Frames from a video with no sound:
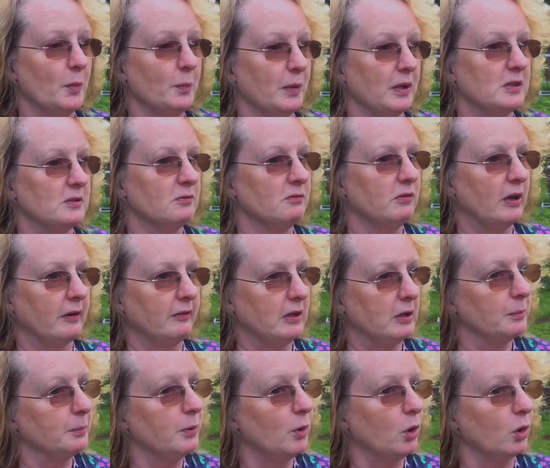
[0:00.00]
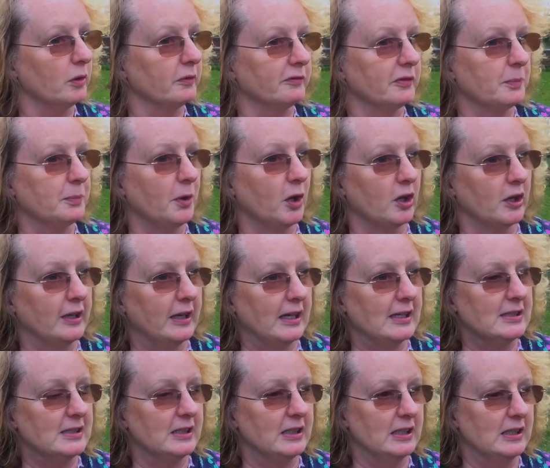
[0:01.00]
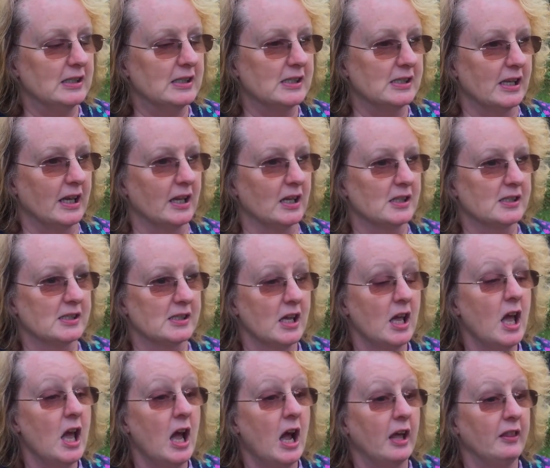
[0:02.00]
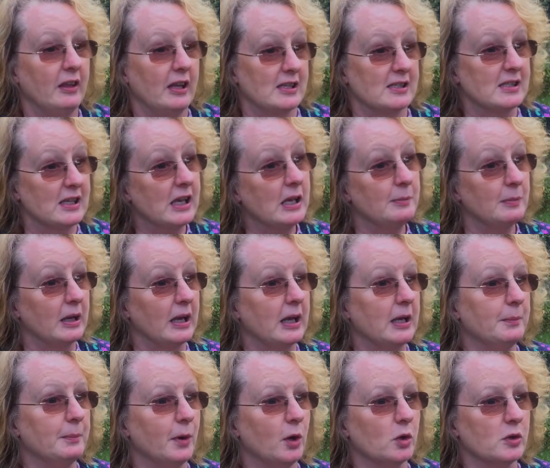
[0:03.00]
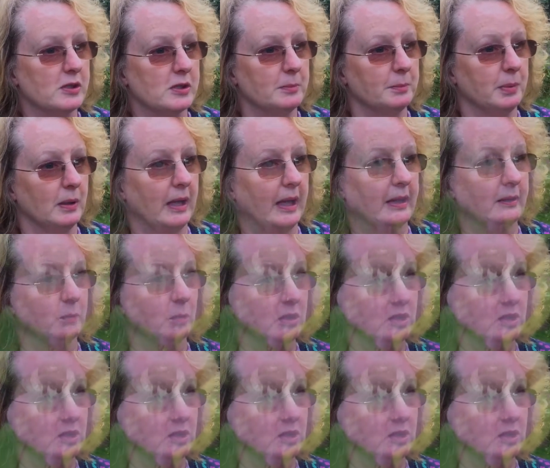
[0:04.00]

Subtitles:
but it's very important for pollinating insects, and that's the Himalayan balsam plant,